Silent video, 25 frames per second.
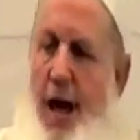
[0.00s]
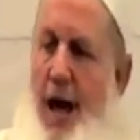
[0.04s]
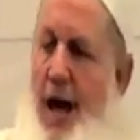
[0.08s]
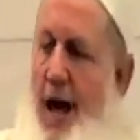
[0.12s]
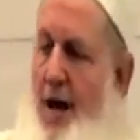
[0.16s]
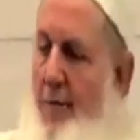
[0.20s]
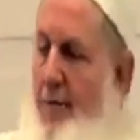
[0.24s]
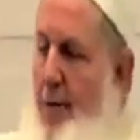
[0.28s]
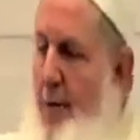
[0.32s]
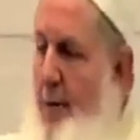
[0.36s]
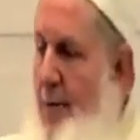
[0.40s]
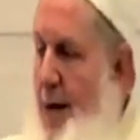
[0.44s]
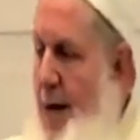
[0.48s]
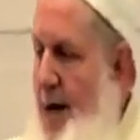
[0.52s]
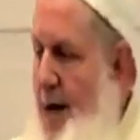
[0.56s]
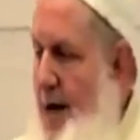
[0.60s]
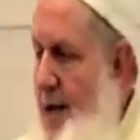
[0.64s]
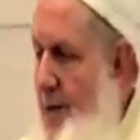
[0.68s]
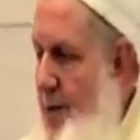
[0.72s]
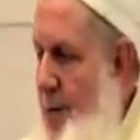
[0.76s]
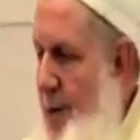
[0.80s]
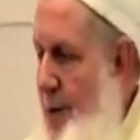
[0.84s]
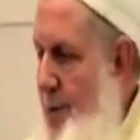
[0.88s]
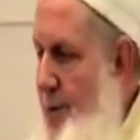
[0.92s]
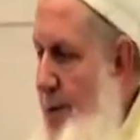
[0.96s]

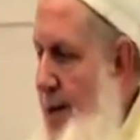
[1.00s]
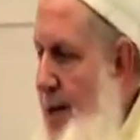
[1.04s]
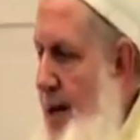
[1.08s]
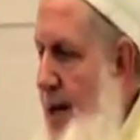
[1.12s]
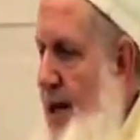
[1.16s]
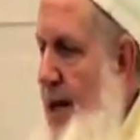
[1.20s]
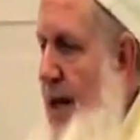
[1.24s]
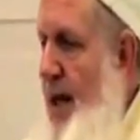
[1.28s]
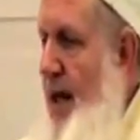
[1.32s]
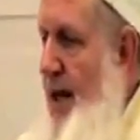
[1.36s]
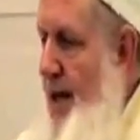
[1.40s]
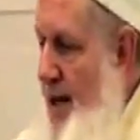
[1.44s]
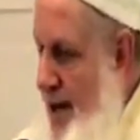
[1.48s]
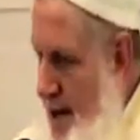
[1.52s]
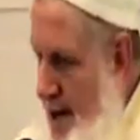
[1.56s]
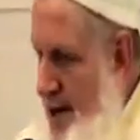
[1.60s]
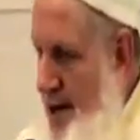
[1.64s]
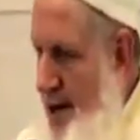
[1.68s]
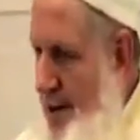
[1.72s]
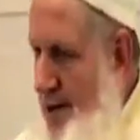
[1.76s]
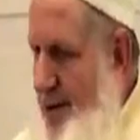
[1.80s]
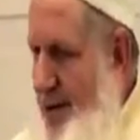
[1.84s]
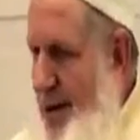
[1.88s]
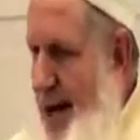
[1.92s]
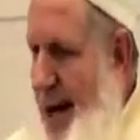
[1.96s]
Everybody will be, you
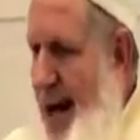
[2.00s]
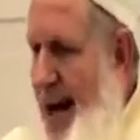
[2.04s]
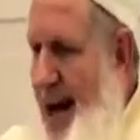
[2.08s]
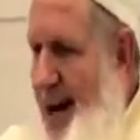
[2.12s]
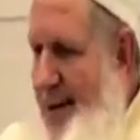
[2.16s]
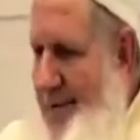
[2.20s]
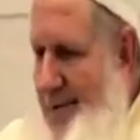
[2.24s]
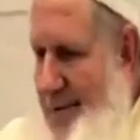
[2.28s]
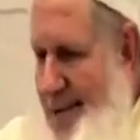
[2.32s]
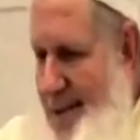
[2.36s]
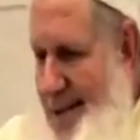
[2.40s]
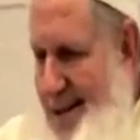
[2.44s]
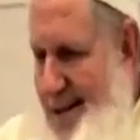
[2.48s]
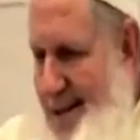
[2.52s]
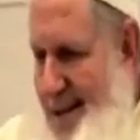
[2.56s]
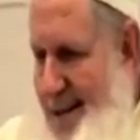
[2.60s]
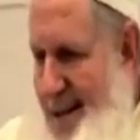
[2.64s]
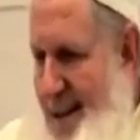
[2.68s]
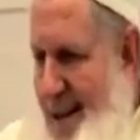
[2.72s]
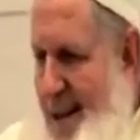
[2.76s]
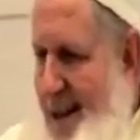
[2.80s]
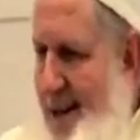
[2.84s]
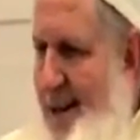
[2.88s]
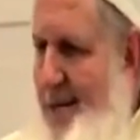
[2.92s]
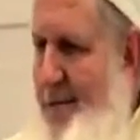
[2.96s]
know, having
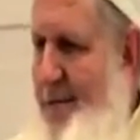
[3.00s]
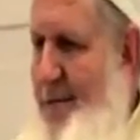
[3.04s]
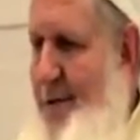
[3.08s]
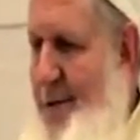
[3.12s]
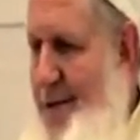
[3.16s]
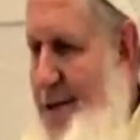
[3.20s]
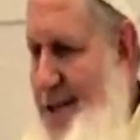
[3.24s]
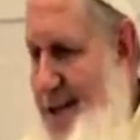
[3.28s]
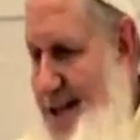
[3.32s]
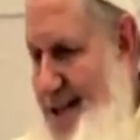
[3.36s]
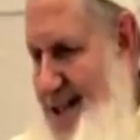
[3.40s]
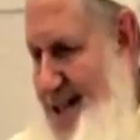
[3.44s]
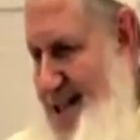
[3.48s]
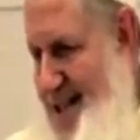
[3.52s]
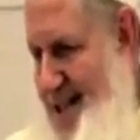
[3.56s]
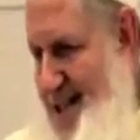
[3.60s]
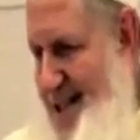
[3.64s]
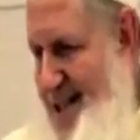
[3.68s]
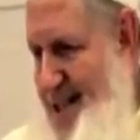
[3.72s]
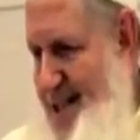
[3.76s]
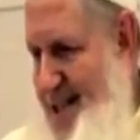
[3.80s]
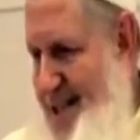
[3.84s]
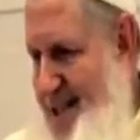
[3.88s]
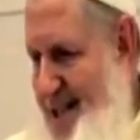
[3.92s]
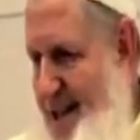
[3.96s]
love for each
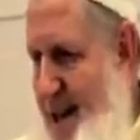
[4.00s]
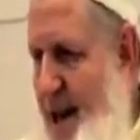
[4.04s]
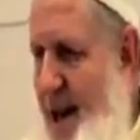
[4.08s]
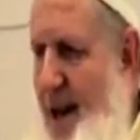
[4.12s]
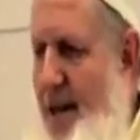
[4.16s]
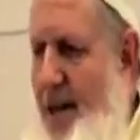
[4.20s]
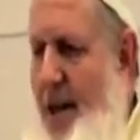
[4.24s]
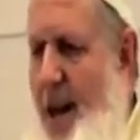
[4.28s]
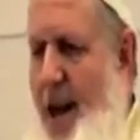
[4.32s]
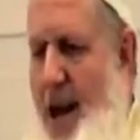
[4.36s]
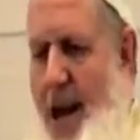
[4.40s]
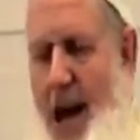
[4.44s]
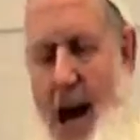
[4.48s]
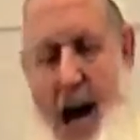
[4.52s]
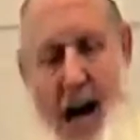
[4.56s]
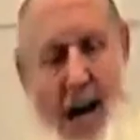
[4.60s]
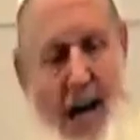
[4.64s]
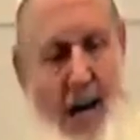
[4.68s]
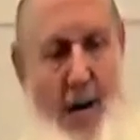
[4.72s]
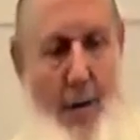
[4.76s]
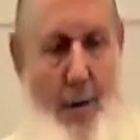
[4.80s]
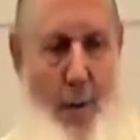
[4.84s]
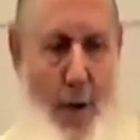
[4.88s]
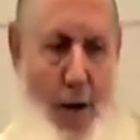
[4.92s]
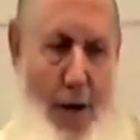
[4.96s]
other. The
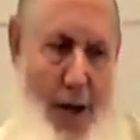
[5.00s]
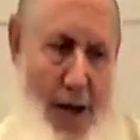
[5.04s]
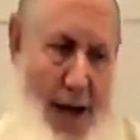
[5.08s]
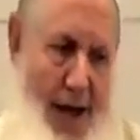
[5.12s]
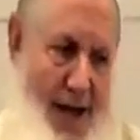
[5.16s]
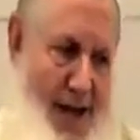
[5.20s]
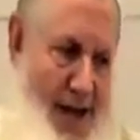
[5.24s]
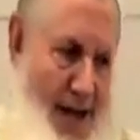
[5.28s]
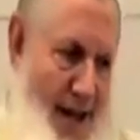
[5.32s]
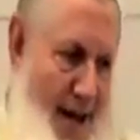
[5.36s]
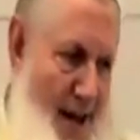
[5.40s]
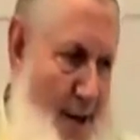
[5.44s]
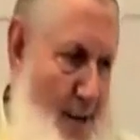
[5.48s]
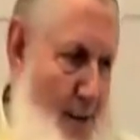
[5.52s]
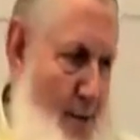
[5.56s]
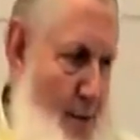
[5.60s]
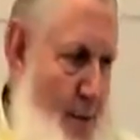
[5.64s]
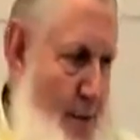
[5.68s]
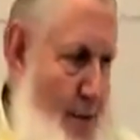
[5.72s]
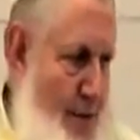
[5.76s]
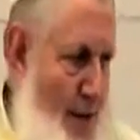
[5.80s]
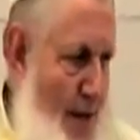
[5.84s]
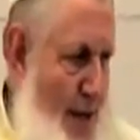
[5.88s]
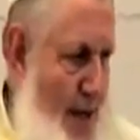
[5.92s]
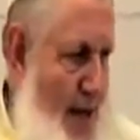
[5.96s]
lion will lay down
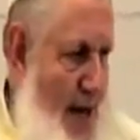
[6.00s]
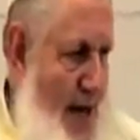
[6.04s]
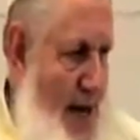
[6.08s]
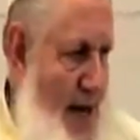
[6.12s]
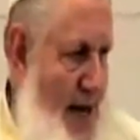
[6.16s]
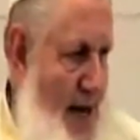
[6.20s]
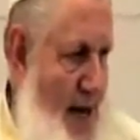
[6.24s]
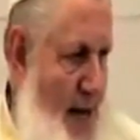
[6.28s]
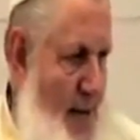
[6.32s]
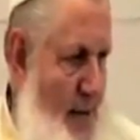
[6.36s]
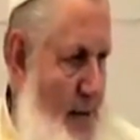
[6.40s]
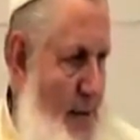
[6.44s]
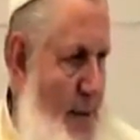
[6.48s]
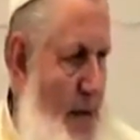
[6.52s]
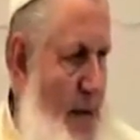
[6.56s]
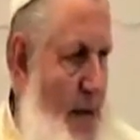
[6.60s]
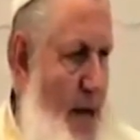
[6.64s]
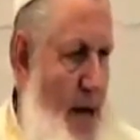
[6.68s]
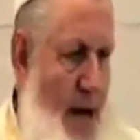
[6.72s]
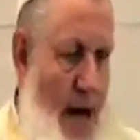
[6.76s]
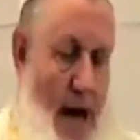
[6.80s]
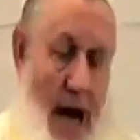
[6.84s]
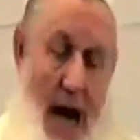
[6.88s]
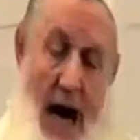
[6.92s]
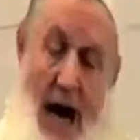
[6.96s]
with the lamb,
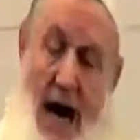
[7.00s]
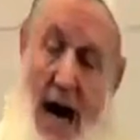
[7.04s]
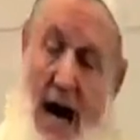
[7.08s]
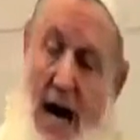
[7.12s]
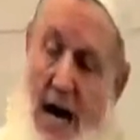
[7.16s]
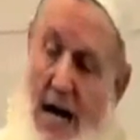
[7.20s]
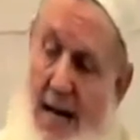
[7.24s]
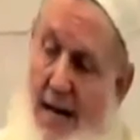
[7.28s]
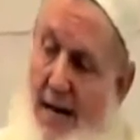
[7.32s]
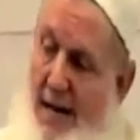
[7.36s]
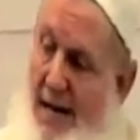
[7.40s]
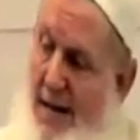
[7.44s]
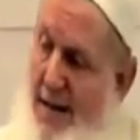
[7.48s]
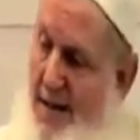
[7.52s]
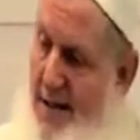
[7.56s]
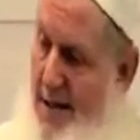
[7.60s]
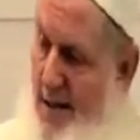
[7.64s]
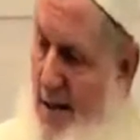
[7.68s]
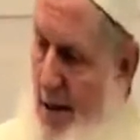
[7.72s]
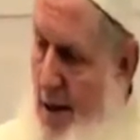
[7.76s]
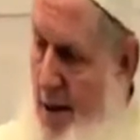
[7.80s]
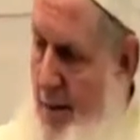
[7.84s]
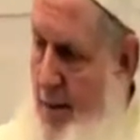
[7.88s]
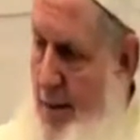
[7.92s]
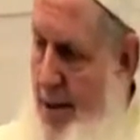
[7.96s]
and it's
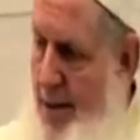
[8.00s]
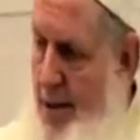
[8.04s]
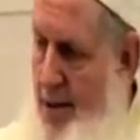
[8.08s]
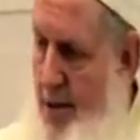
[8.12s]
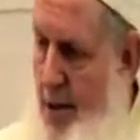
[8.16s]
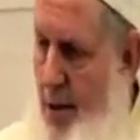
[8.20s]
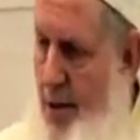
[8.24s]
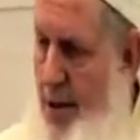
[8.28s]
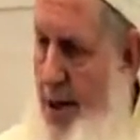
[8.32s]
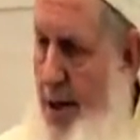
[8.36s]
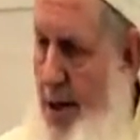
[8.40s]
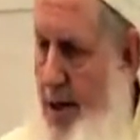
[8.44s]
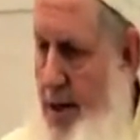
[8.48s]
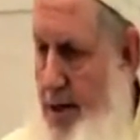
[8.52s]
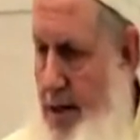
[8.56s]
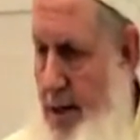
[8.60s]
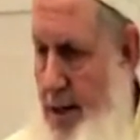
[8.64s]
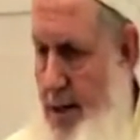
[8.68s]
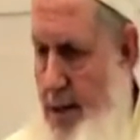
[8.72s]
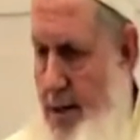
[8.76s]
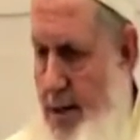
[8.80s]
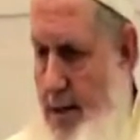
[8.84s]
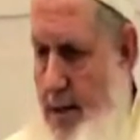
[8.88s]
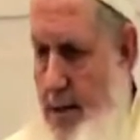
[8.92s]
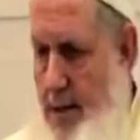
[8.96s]
going to be so
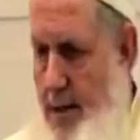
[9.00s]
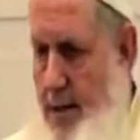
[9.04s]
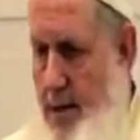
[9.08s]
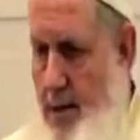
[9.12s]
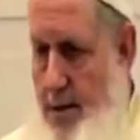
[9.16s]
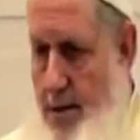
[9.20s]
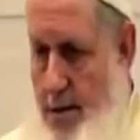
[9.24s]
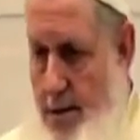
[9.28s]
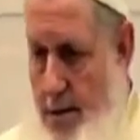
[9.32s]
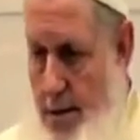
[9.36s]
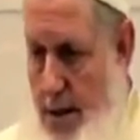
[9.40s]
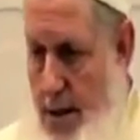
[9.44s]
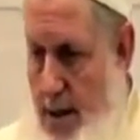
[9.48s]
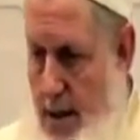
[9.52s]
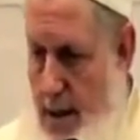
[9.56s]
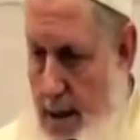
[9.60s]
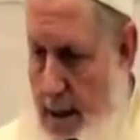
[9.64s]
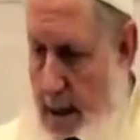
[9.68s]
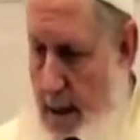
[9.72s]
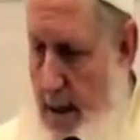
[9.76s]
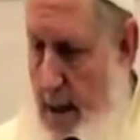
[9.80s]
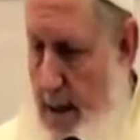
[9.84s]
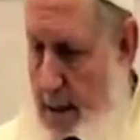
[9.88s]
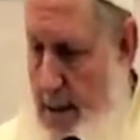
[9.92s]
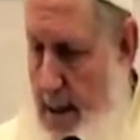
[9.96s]
easy. Do you see
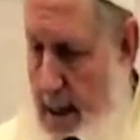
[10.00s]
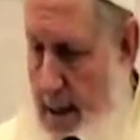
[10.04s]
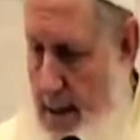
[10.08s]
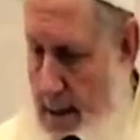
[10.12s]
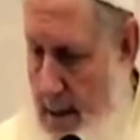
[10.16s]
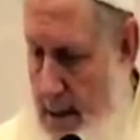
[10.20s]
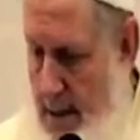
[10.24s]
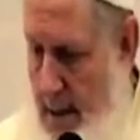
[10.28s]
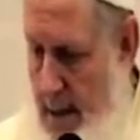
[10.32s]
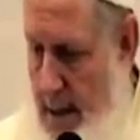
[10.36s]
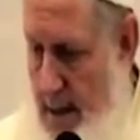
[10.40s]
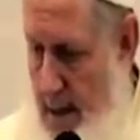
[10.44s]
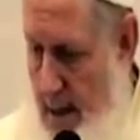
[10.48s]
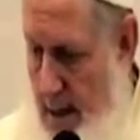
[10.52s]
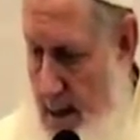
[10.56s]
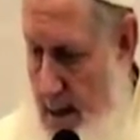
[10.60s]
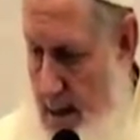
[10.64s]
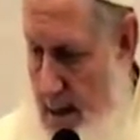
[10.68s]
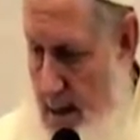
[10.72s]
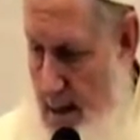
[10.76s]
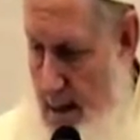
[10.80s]
anything like that today?